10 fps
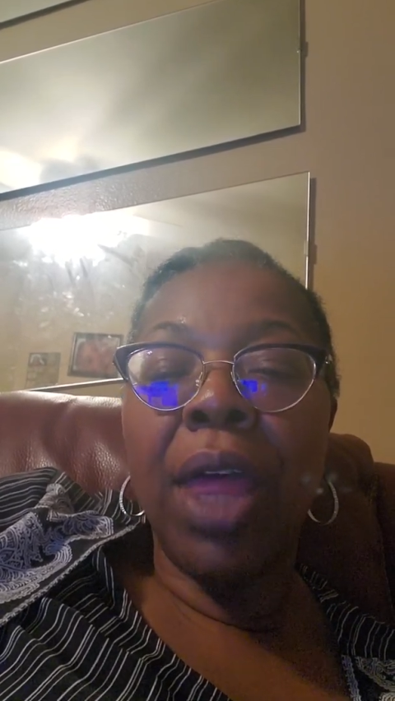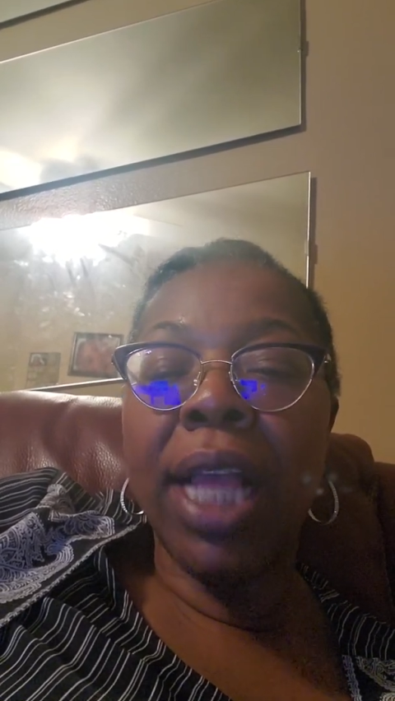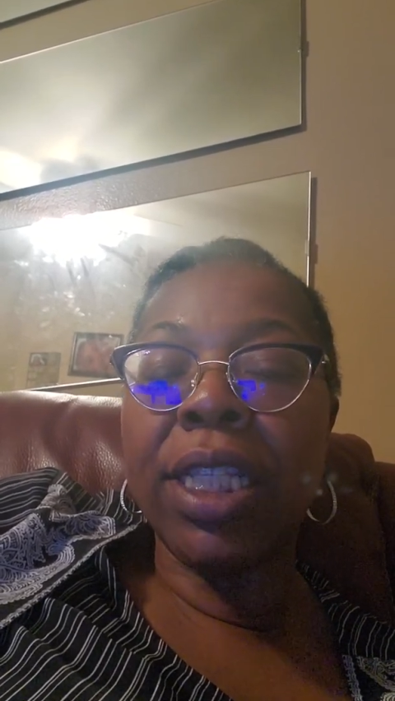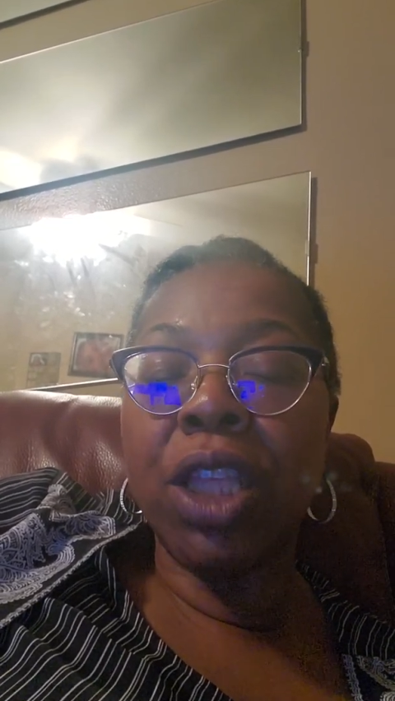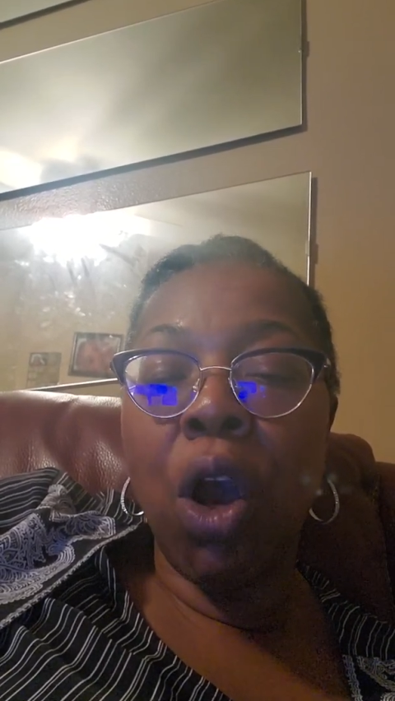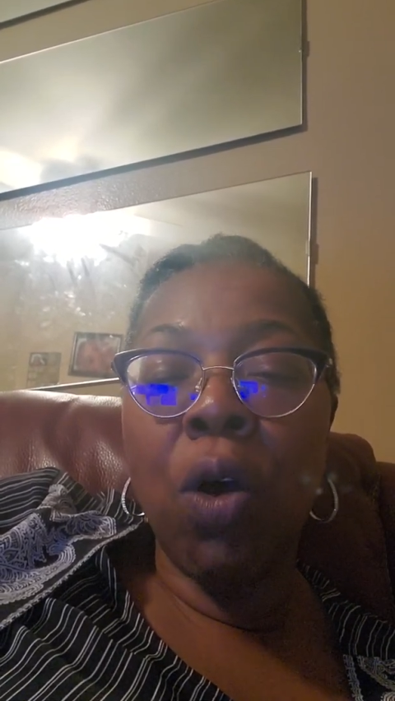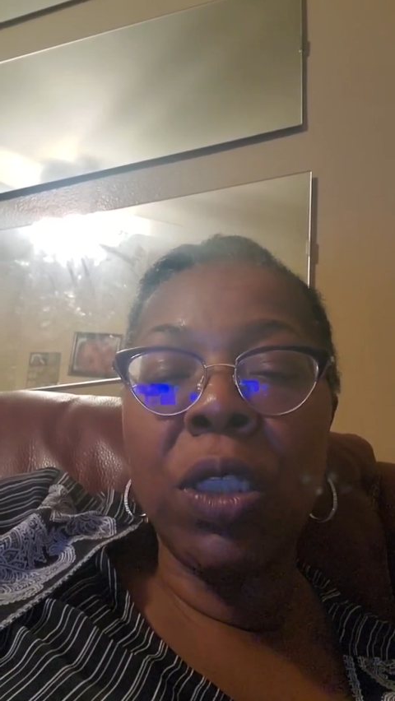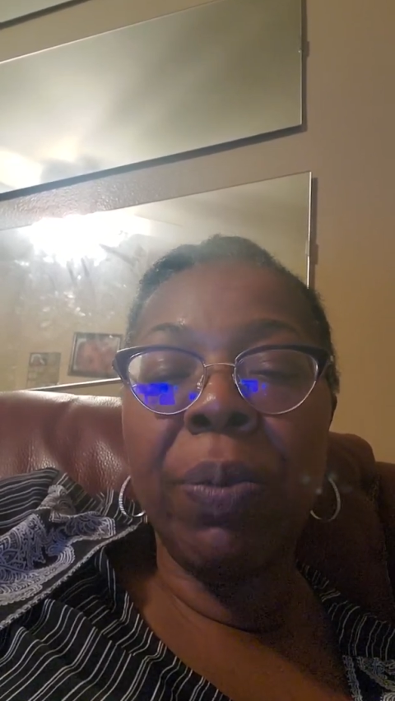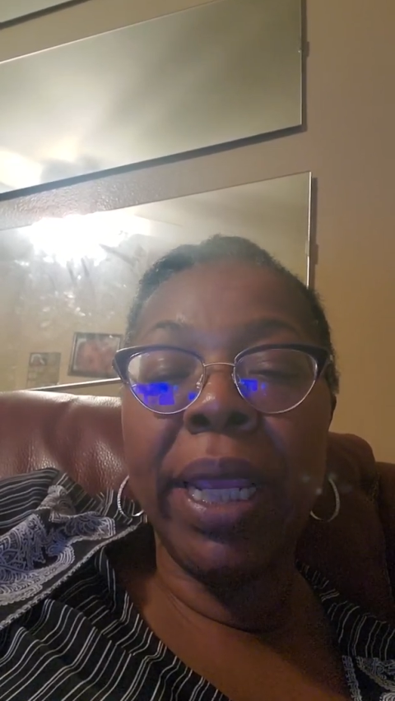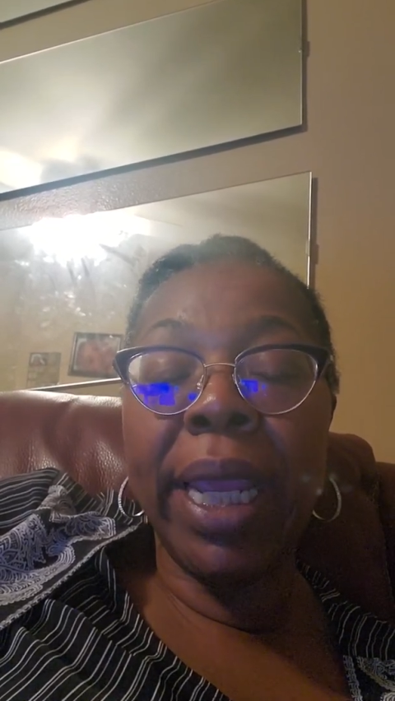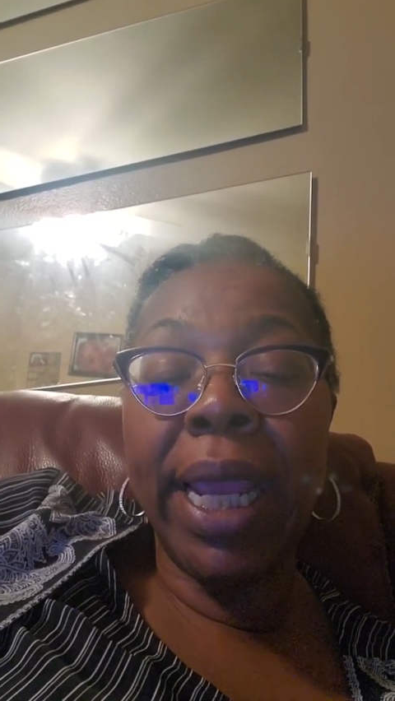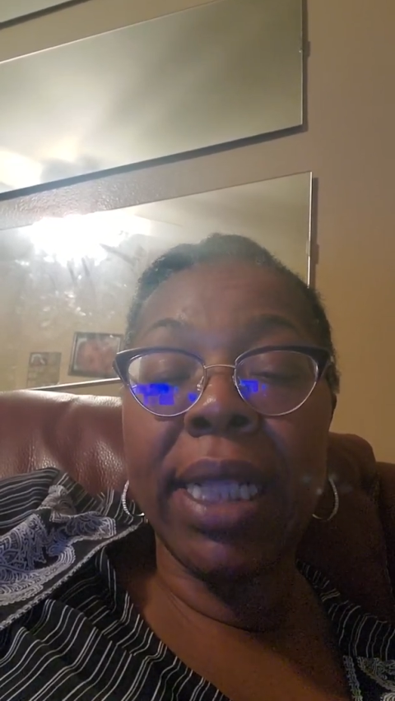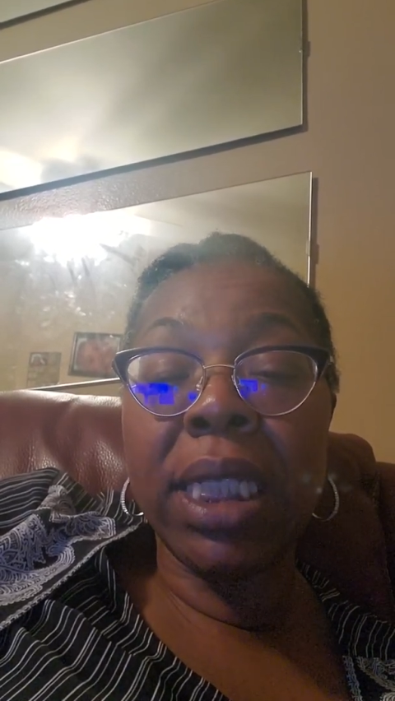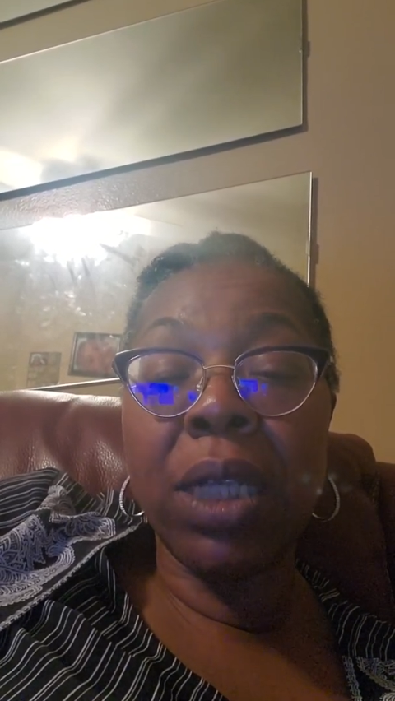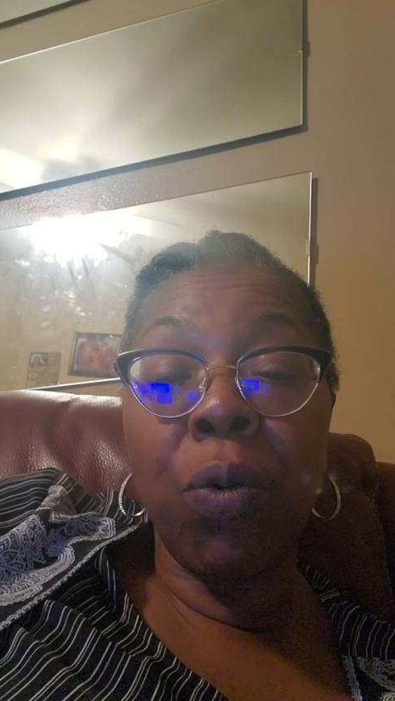As those
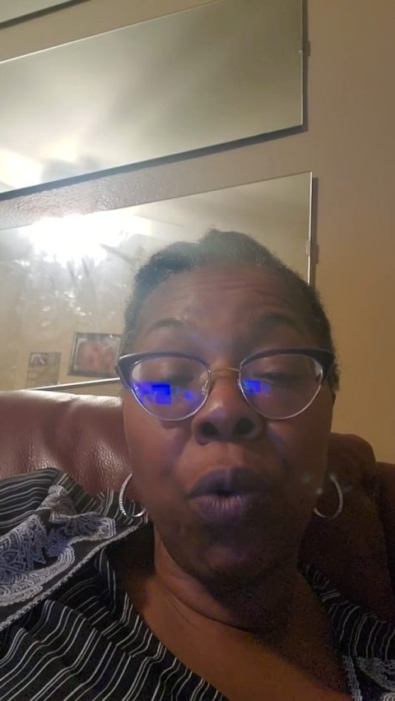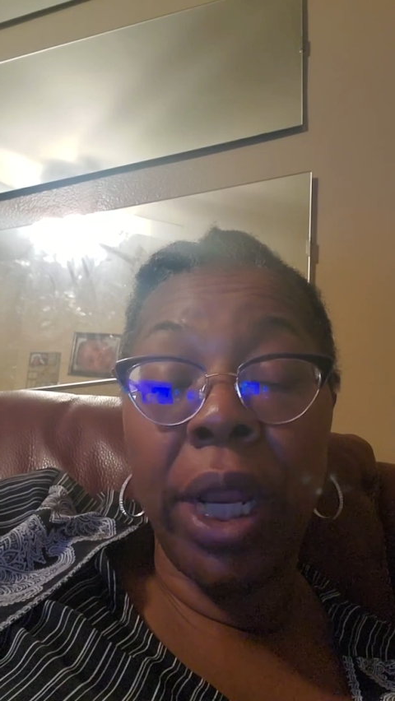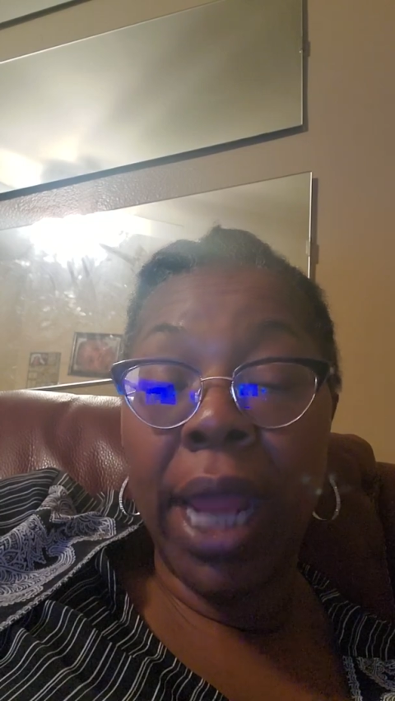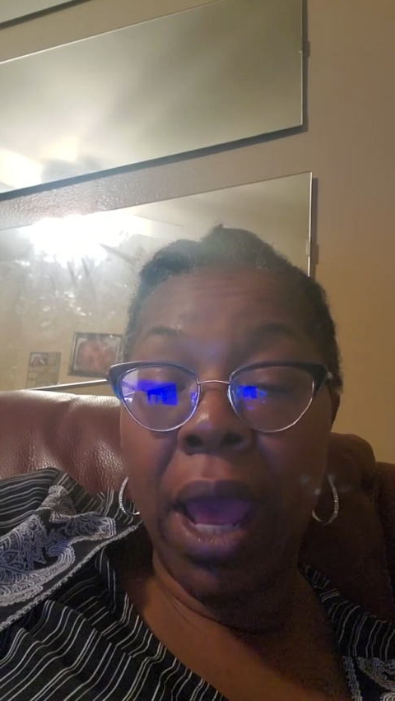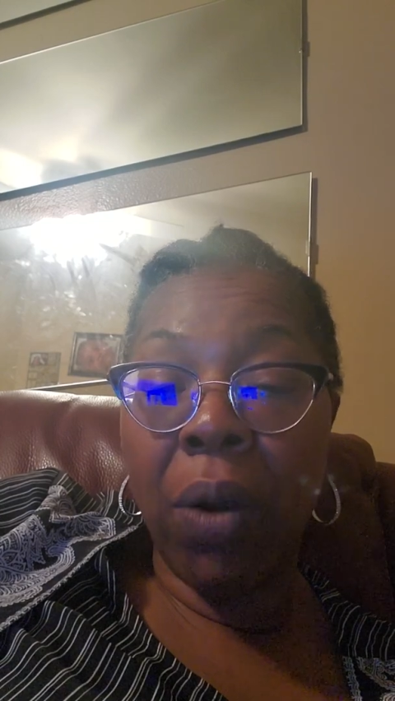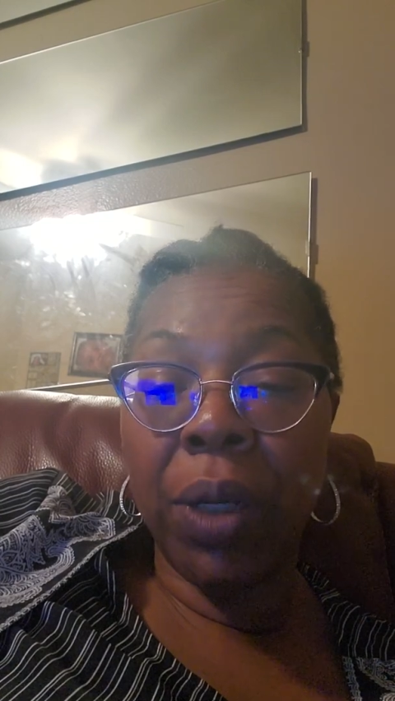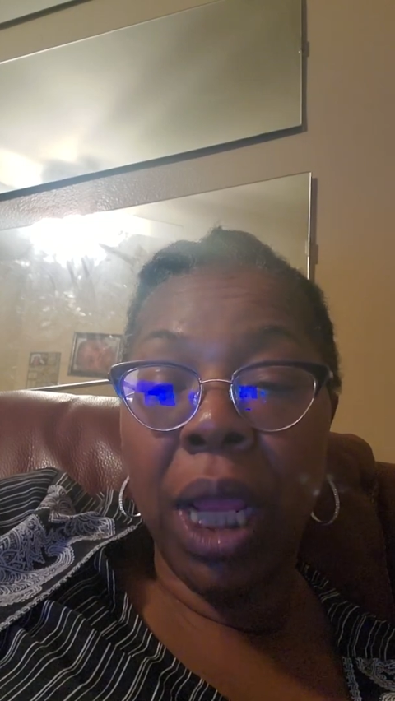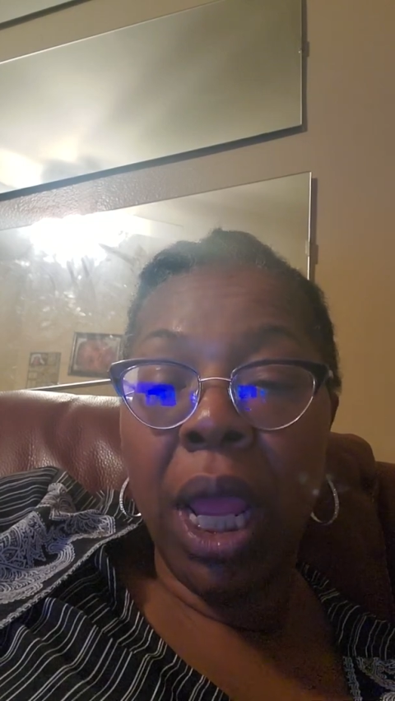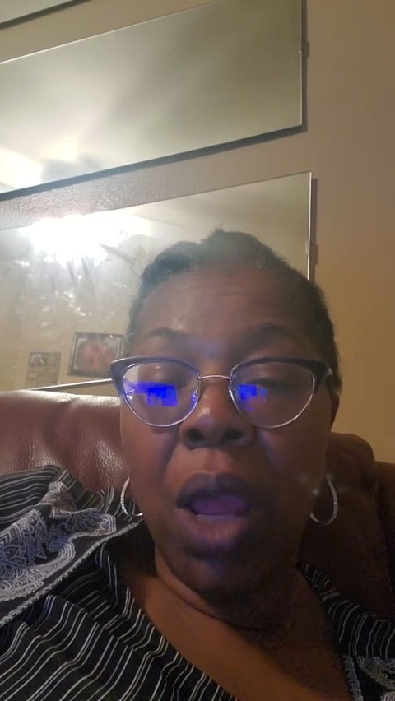began to run out,